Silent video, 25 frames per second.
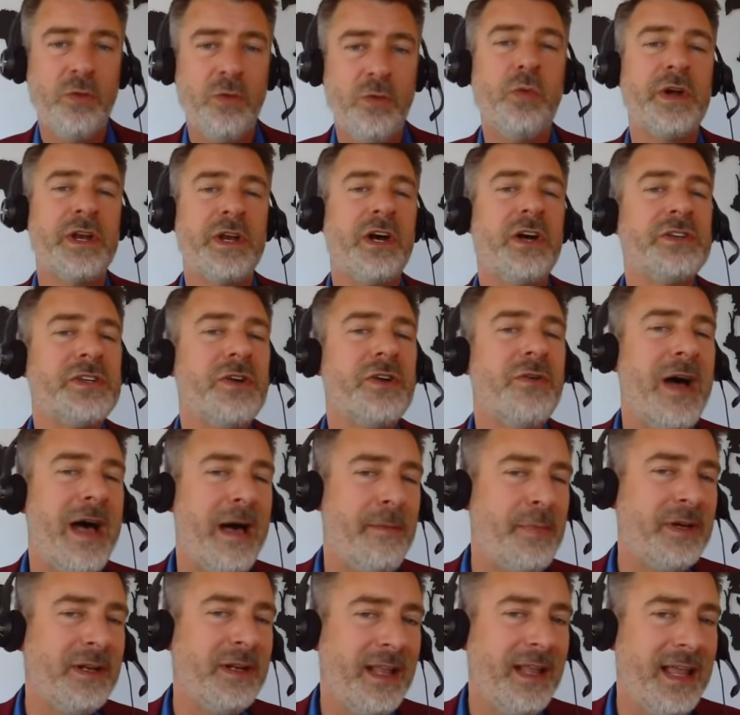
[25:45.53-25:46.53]
What also
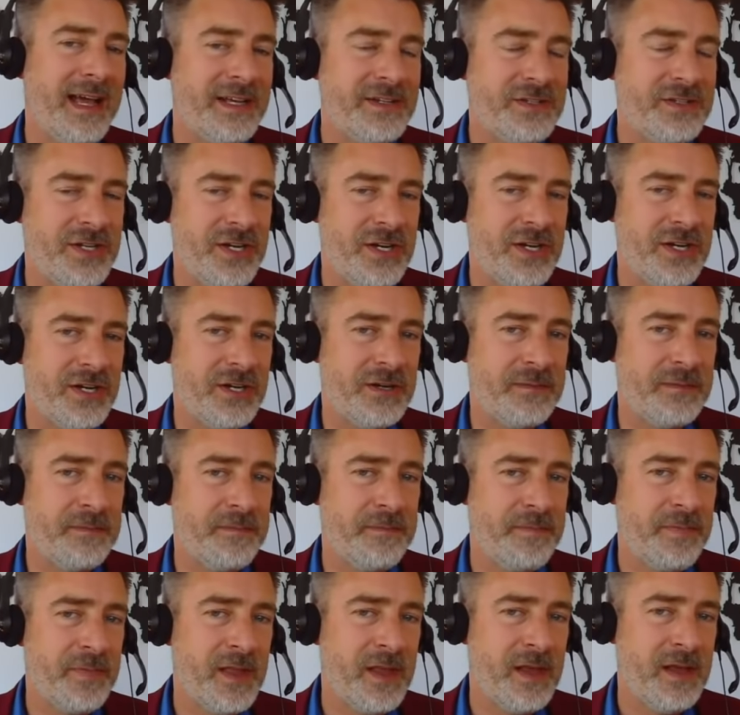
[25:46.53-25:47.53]
happened last year?
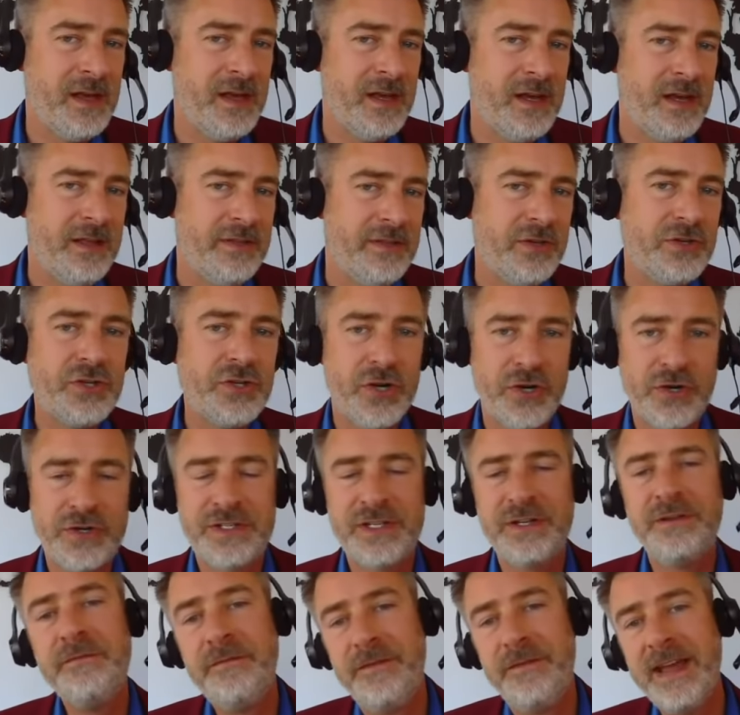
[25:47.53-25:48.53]
The Turks
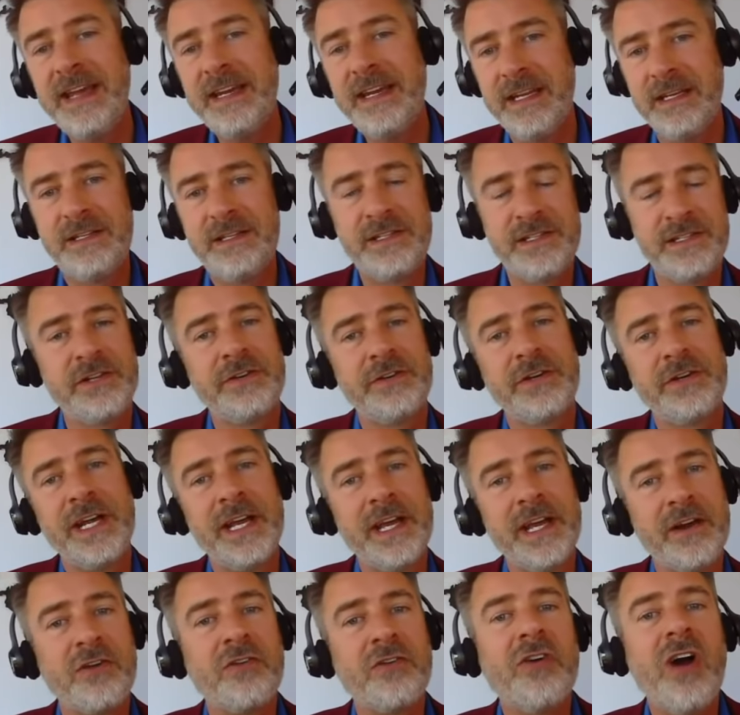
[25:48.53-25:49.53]
invaded Syria
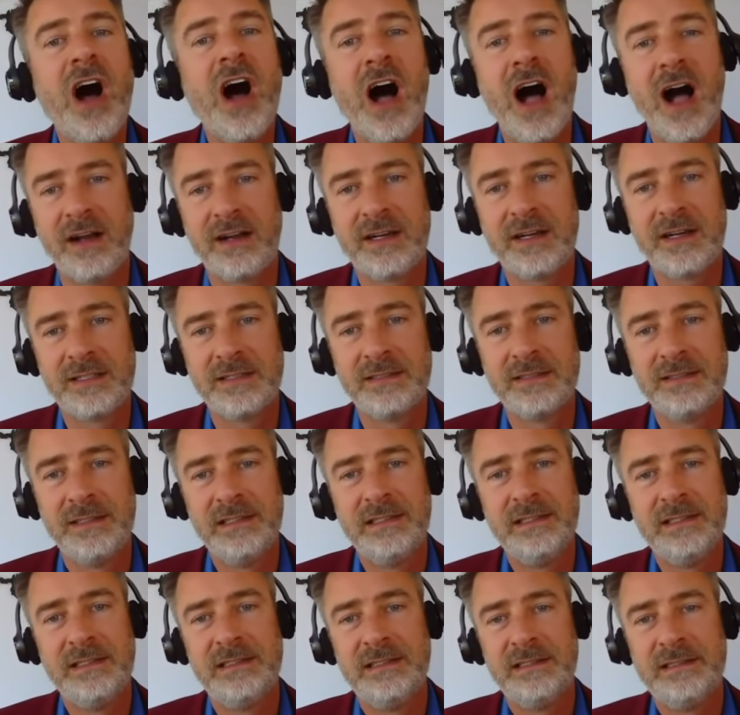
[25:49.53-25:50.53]
and Iraq.
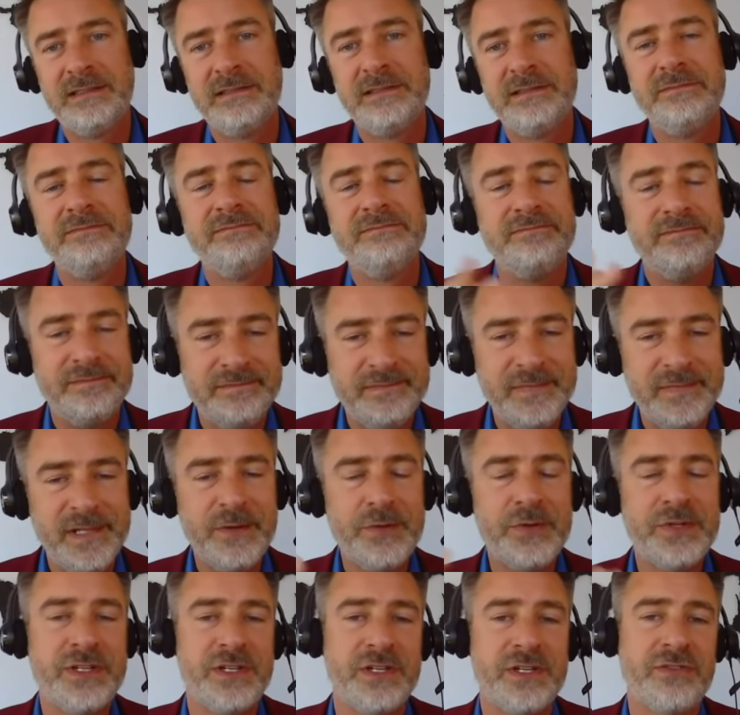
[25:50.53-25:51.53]
It
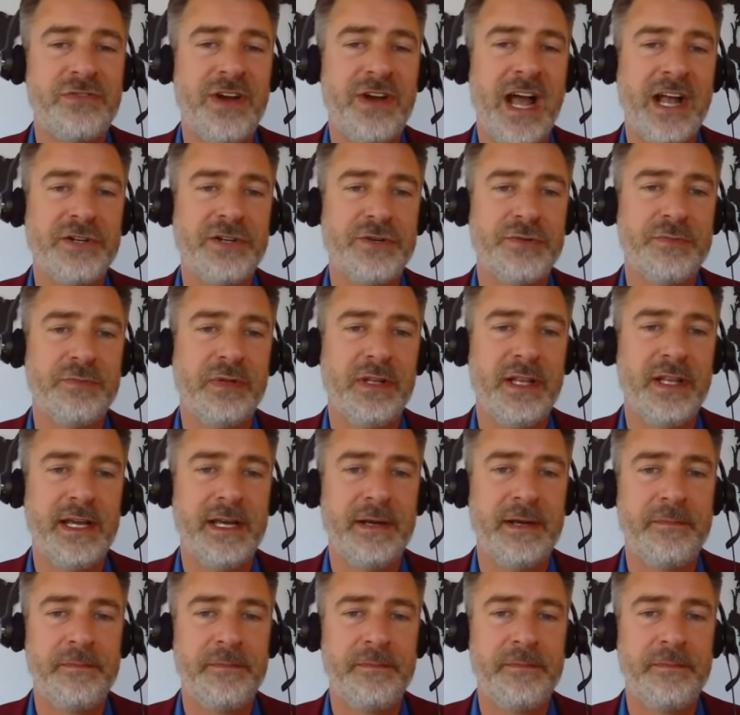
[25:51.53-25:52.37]
was a distraction play.